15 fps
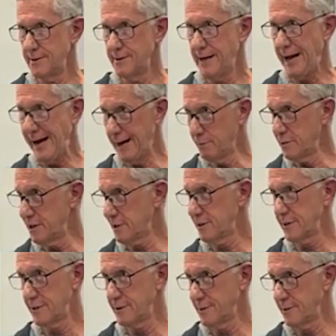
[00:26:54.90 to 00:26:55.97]
Hamlet,
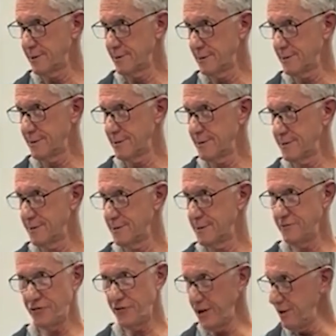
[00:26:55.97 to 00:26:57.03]

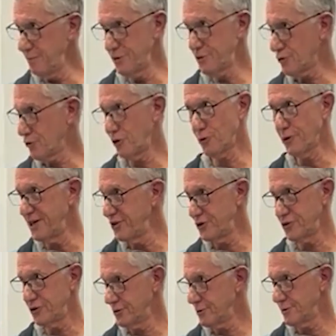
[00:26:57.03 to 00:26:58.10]
the famous
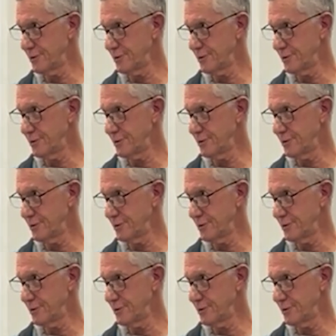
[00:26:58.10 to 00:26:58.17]
oration.